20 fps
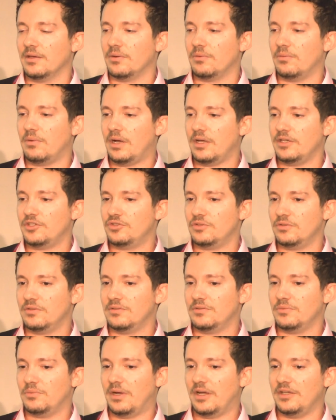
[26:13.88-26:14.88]
why
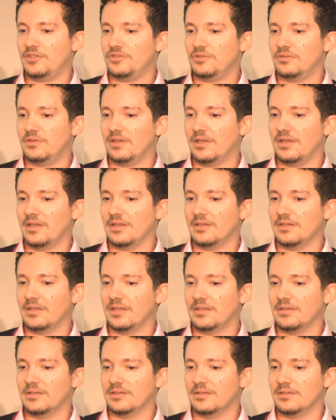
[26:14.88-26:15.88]
should
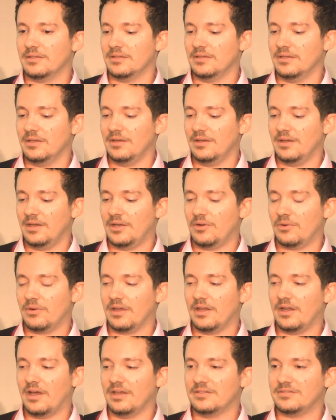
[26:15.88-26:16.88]
an
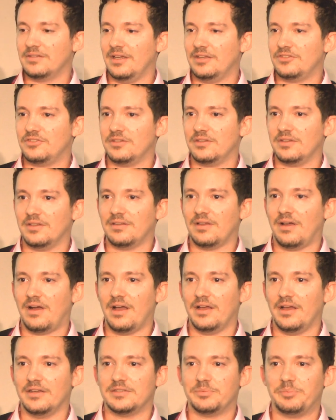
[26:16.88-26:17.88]
organization that
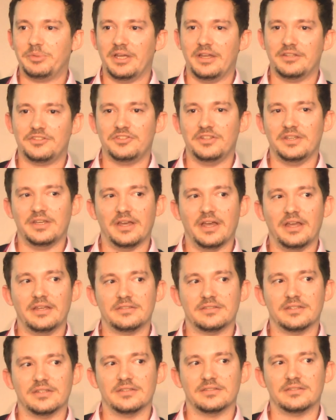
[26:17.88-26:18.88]
hires PhD
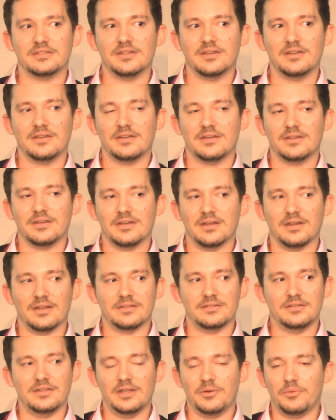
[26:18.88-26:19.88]
aces
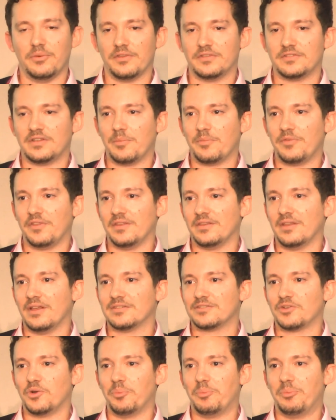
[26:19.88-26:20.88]
deal with something
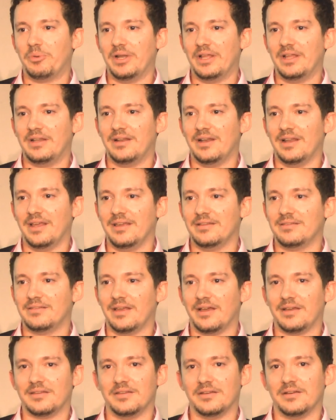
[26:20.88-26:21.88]
that's completely
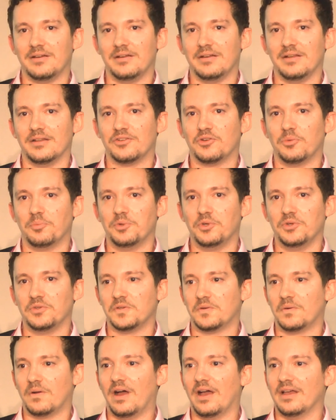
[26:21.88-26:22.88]
technical and
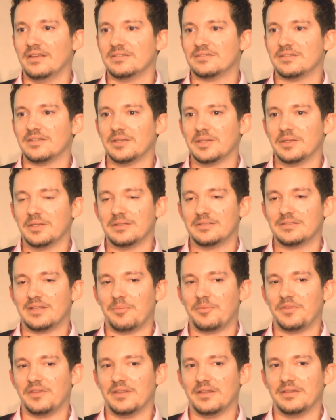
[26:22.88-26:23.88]
computerized and
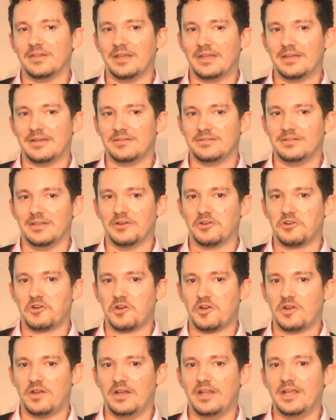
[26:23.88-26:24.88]
something that they're
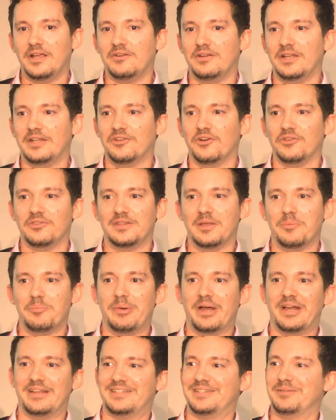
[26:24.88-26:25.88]
clearly not the
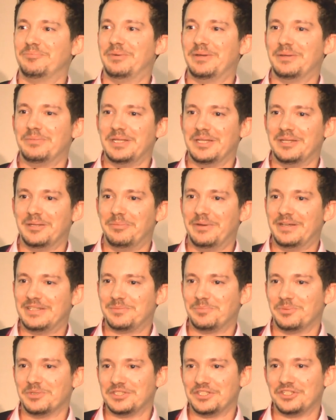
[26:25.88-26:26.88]
best in the
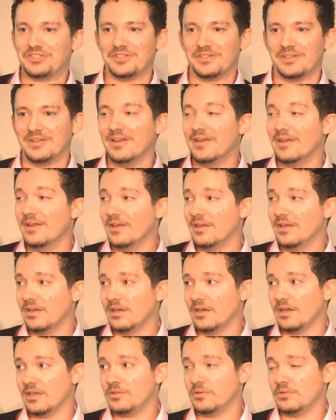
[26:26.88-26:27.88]
best position
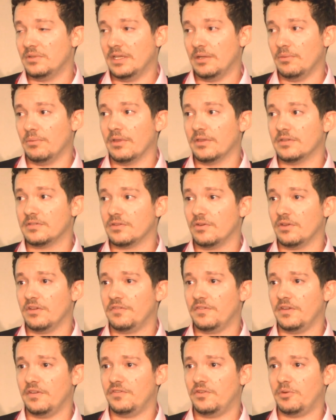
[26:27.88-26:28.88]
to deal with. So
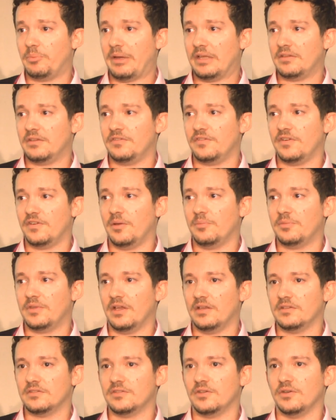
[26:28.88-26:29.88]
if your patent firm
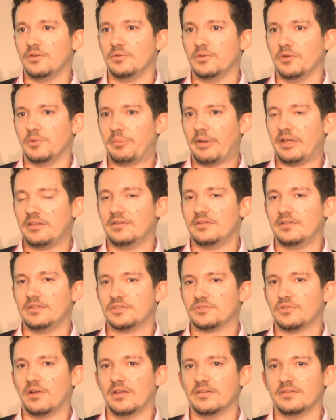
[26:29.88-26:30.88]
tells you your patent
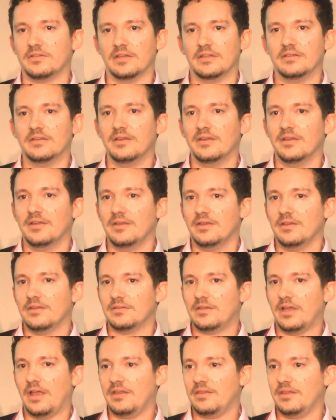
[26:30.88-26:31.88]
is granted,
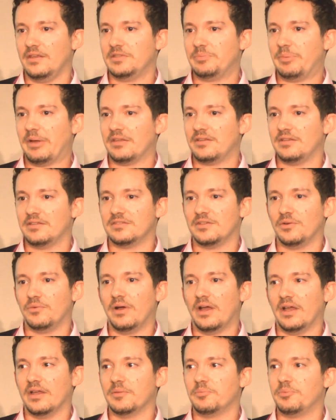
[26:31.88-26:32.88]
take these patents
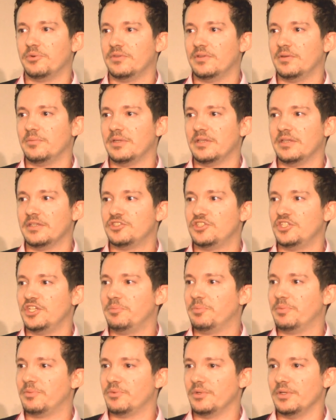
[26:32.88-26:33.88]
away and put them in a
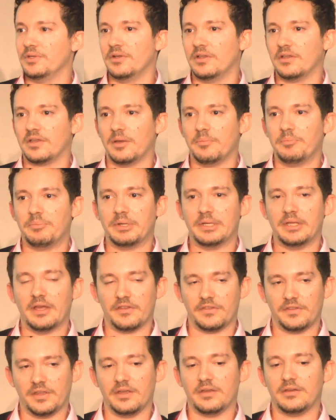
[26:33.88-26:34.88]
cheap renewal company,
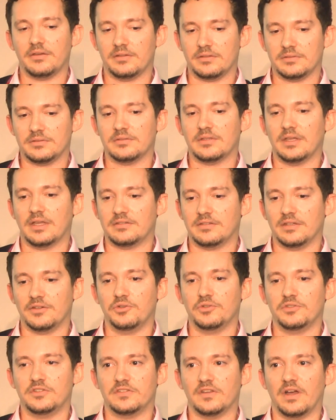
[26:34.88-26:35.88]
I think that's a
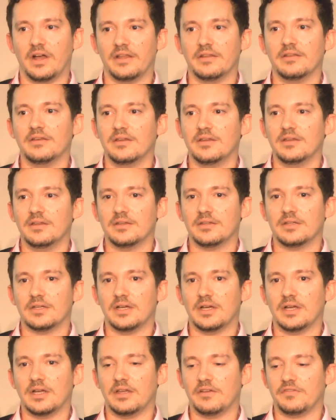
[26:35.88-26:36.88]
good sign.
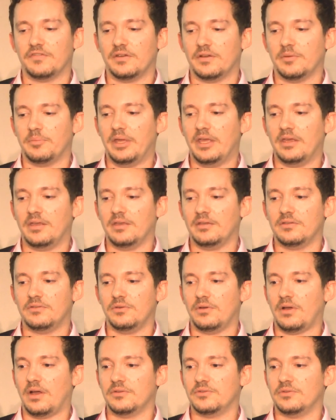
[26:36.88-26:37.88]
If they're making
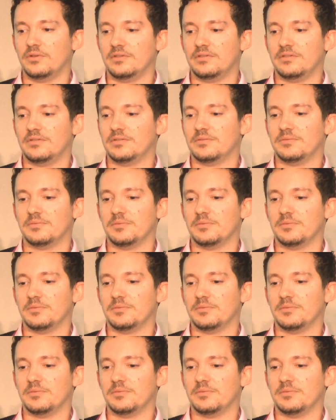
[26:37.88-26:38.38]
£200